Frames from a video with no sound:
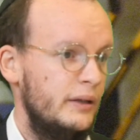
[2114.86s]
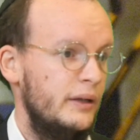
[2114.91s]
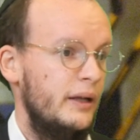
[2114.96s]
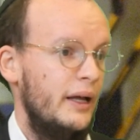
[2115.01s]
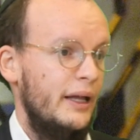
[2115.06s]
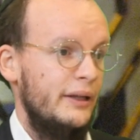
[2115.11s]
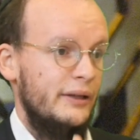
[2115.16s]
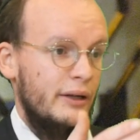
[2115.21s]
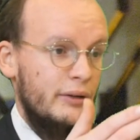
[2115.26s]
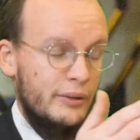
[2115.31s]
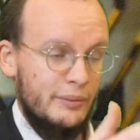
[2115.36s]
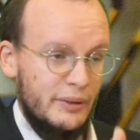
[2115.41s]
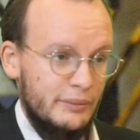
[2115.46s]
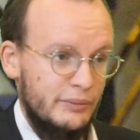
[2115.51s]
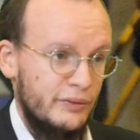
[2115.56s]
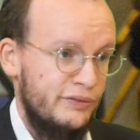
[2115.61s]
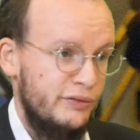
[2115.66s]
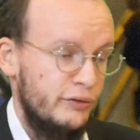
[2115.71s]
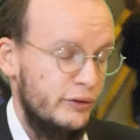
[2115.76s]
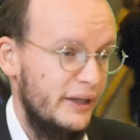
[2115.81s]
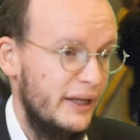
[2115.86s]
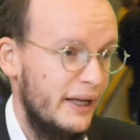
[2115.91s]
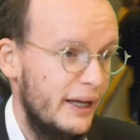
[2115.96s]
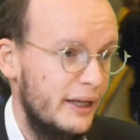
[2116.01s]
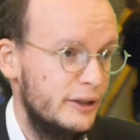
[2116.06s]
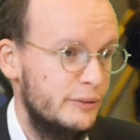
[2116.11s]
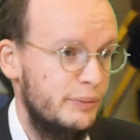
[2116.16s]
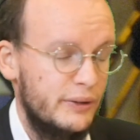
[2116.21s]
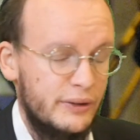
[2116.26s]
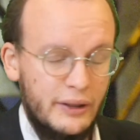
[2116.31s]
and they remember
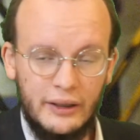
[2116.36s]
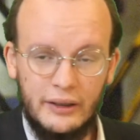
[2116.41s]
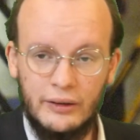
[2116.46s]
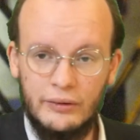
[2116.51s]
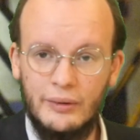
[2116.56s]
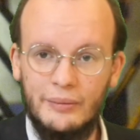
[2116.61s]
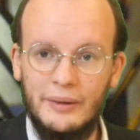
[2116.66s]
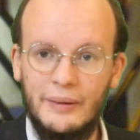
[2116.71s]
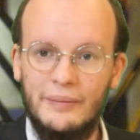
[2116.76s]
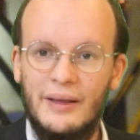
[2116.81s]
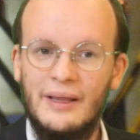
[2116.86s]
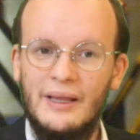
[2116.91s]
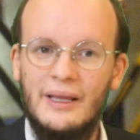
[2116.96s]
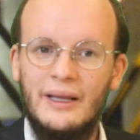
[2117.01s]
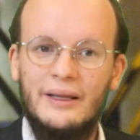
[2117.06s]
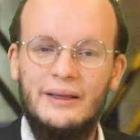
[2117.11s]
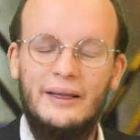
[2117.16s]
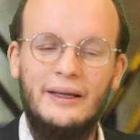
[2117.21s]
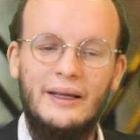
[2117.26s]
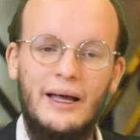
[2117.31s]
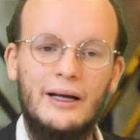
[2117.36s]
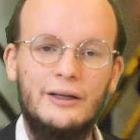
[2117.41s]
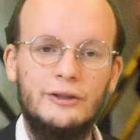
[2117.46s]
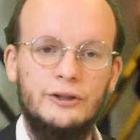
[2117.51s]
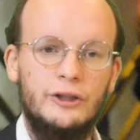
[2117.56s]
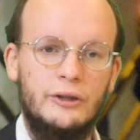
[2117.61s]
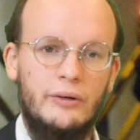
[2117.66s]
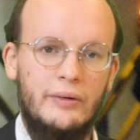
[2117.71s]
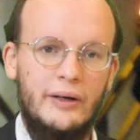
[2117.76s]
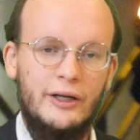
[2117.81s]
48, but they can remember the young
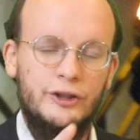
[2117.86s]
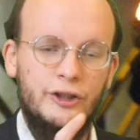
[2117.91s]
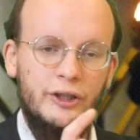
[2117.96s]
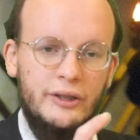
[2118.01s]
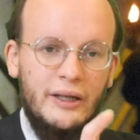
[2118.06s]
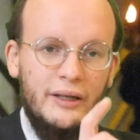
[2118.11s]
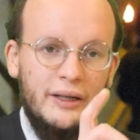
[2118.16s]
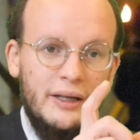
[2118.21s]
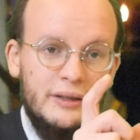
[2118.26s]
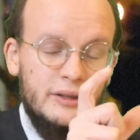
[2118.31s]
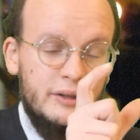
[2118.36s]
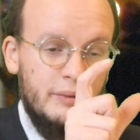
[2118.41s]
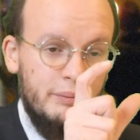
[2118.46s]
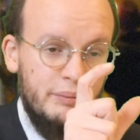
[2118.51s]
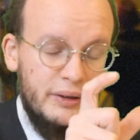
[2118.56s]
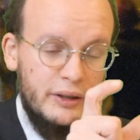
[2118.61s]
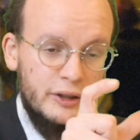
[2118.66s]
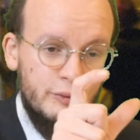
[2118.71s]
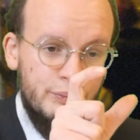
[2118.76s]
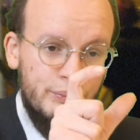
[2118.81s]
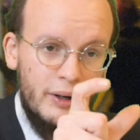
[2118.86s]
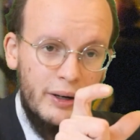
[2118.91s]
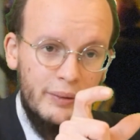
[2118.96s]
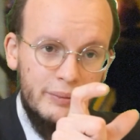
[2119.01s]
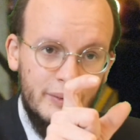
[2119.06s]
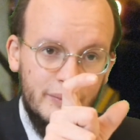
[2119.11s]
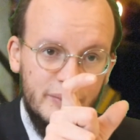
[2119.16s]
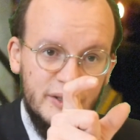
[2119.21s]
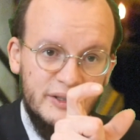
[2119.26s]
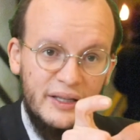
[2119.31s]
generation, and that's the biggest
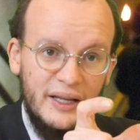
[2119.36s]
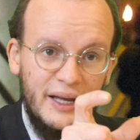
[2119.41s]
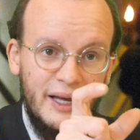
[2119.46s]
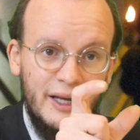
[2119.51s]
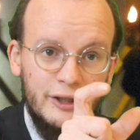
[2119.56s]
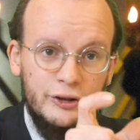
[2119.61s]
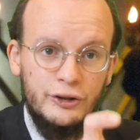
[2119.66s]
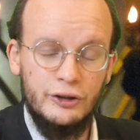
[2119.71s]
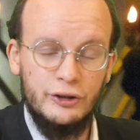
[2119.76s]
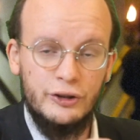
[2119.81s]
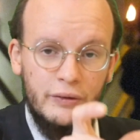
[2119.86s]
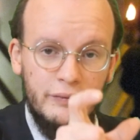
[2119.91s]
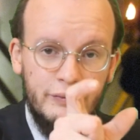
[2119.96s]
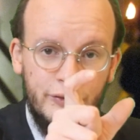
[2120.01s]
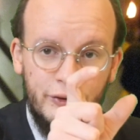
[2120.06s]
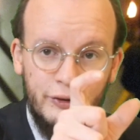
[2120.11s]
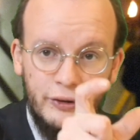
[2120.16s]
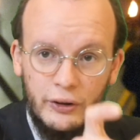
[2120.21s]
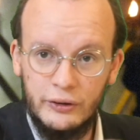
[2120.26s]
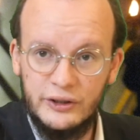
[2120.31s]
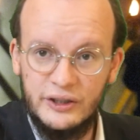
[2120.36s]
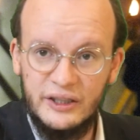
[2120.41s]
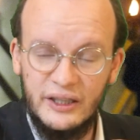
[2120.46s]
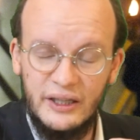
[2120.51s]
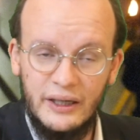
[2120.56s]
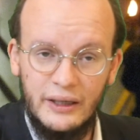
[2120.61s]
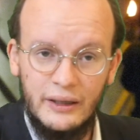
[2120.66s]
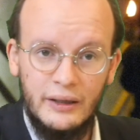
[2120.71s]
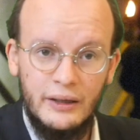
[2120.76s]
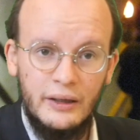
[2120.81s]
problem, is the ages of
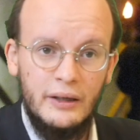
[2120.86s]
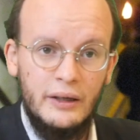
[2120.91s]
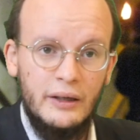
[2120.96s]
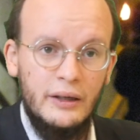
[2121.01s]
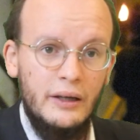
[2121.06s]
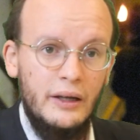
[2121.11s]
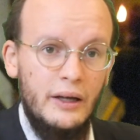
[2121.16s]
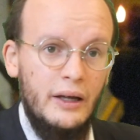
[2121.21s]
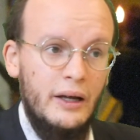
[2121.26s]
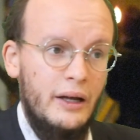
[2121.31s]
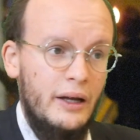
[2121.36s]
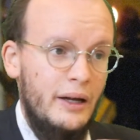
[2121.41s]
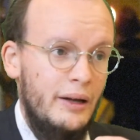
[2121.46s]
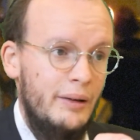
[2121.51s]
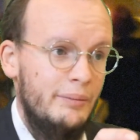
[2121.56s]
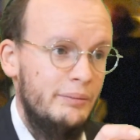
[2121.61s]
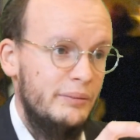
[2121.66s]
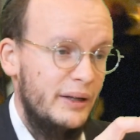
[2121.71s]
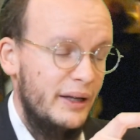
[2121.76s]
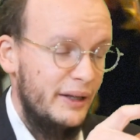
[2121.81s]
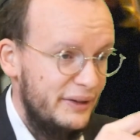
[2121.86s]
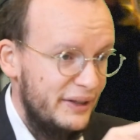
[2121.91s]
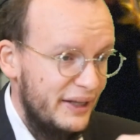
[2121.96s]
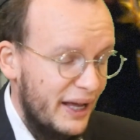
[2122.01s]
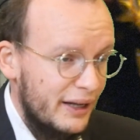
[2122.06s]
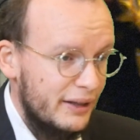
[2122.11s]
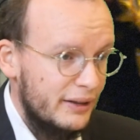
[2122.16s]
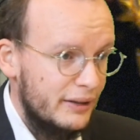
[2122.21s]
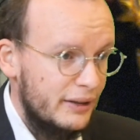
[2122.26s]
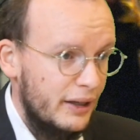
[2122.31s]
30 and
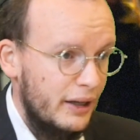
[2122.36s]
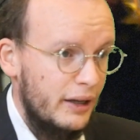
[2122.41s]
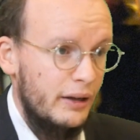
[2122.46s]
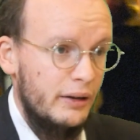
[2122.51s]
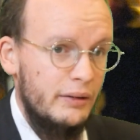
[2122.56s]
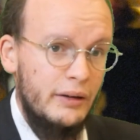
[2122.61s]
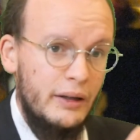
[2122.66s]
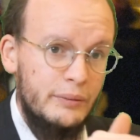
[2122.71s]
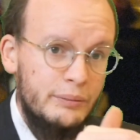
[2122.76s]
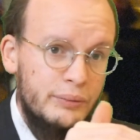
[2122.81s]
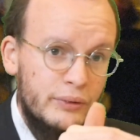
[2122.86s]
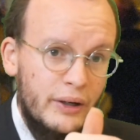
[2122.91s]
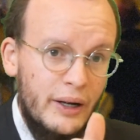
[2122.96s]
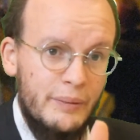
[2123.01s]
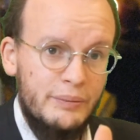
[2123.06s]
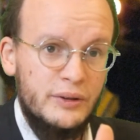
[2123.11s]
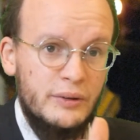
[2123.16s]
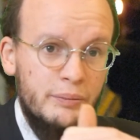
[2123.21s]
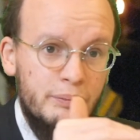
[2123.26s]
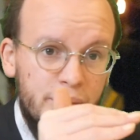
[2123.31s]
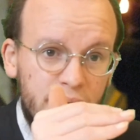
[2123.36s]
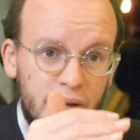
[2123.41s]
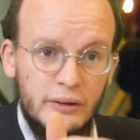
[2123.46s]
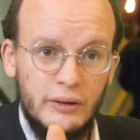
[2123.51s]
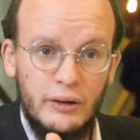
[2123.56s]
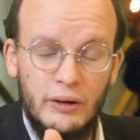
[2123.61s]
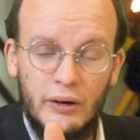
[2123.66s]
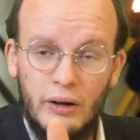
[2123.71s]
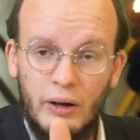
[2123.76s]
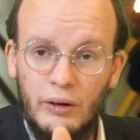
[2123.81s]
younger, and perhaps a bit
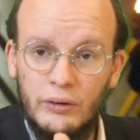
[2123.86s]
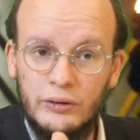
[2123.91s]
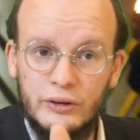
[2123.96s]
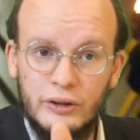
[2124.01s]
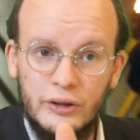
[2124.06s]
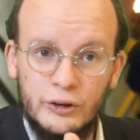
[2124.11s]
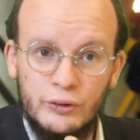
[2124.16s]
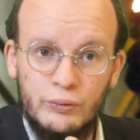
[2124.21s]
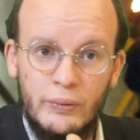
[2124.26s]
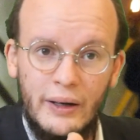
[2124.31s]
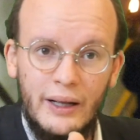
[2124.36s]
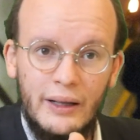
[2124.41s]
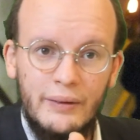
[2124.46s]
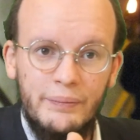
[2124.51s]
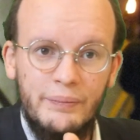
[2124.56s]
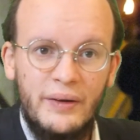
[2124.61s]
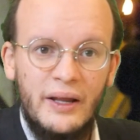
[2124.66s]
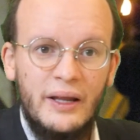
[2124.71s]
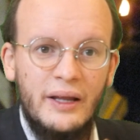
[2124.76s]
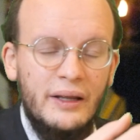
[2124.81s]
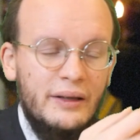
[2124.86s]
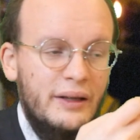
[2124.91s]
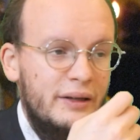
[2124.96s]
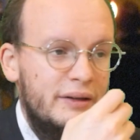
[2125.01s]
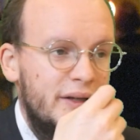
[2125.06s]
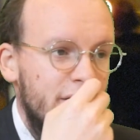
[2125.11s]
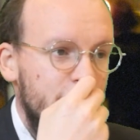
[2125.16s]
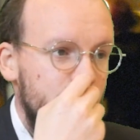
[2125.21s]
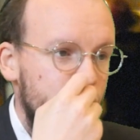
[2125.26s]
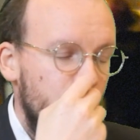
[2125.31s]
older as well, that
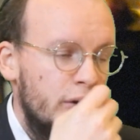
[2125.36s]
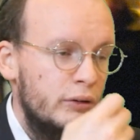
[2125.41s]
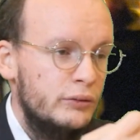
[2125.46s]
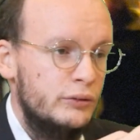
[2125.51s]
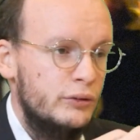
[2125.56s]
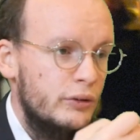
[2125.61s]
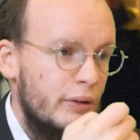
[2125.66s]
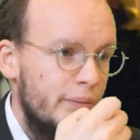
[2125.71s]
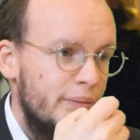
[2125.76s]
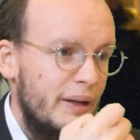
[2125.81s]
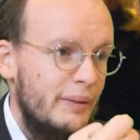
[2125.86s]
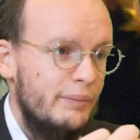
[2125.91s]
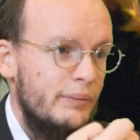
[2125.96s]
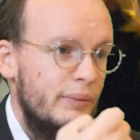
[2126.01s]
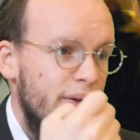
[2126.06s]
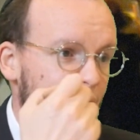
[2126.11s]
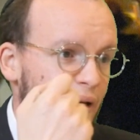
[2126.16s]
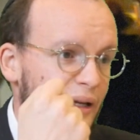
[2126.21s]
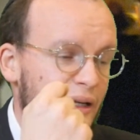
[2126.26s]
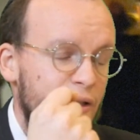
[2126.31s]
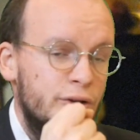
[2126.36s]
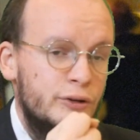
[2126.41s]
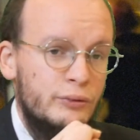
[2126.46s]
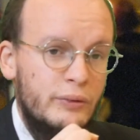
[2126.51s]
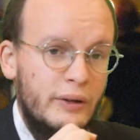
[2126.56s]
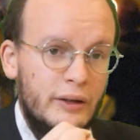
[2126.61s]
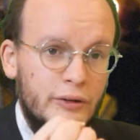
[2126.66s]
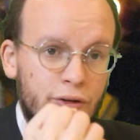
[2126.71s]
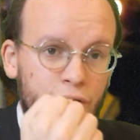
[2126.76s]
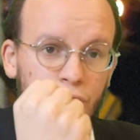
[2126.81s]
they don't remember
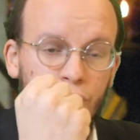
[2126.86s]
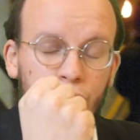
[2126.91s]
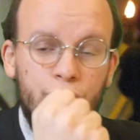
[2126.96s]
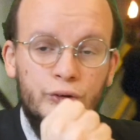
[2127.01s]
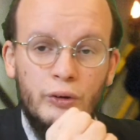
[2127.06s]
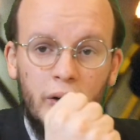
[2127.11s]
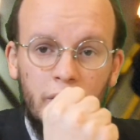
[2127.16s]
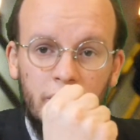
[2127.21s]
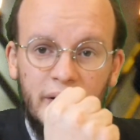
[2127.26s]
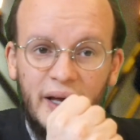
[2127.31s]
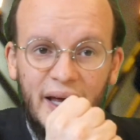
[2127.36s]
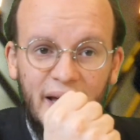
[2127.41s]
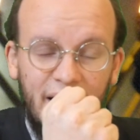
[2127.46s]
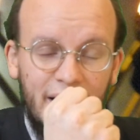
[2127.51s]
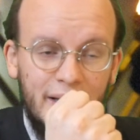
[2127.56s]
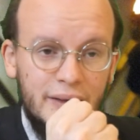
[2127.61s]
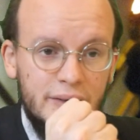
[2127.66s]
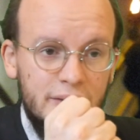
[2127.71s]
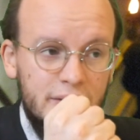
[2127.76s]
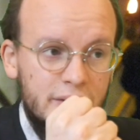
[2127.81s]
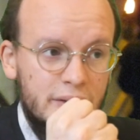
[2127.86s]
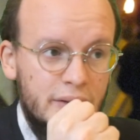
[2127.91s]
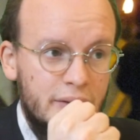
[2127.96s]
Israel's strong hand.